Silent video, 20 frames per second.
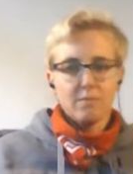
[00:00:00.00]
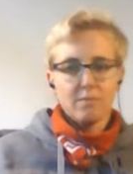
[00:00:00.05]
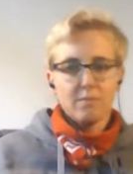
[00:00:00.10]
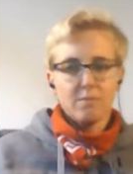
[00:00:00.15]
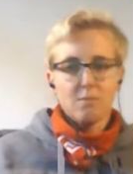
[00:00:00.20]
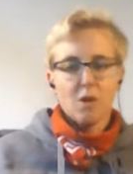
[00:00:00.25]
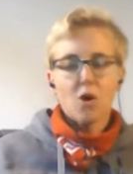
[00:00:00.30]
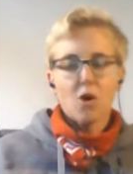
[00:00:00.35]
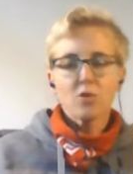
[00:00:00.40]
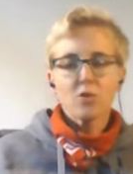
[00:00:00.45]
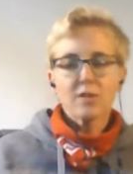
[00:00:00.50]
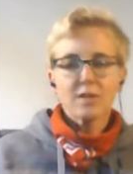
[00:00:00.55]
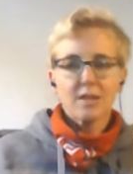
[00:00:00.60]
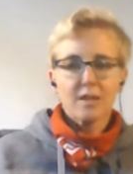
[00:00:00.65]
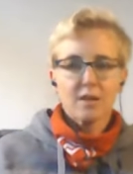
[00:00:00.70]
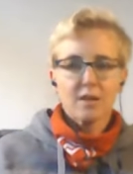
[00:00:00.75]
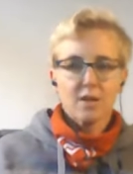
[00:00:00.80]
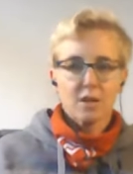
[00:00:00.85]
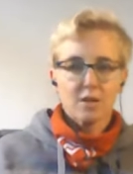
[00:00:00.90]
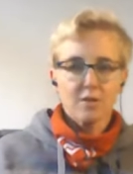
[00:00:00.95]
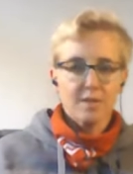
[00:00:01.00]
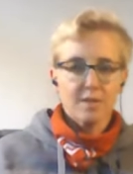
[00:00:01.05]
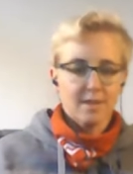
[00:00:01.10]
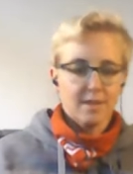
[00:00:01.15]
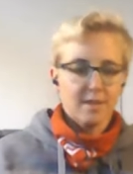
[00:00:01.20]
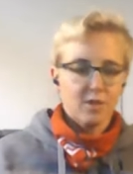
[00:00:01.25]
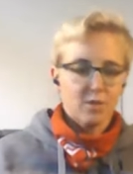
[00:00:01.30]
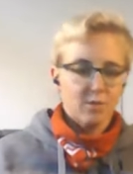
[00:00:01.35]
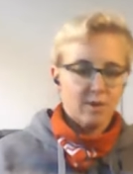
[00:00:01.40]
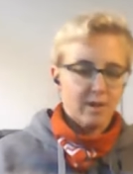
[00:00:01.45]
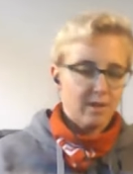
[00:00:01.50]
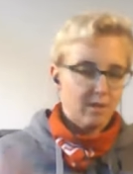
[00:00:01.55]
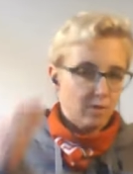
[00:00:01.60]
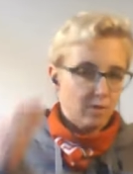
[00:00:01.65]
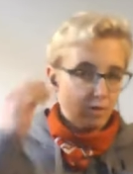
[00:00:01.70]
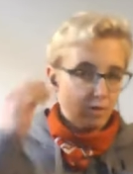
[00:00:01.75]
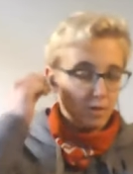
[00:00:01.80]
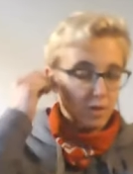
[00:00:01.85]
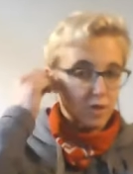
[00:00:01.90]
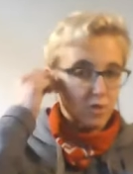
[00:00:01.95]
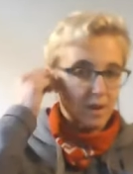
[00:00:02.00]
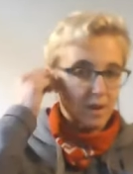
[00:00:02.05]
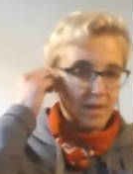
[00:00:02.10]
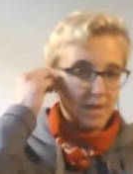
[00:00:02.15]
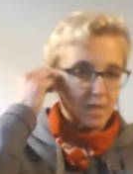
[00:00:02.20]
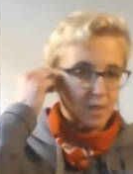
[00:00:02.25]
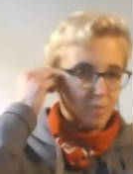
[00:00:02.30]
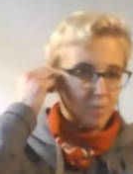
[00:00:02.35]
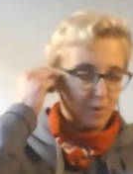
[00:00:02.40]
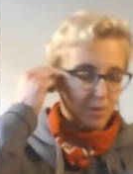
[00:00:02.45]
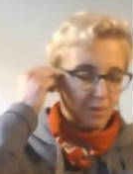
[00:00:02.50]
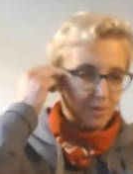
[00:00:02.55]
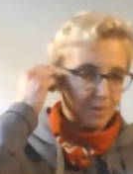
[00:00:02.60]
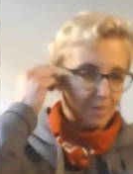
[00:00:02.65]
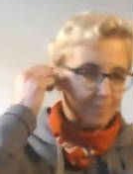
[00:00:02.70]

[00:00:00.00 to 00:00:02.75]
mostly concentrate on the transport.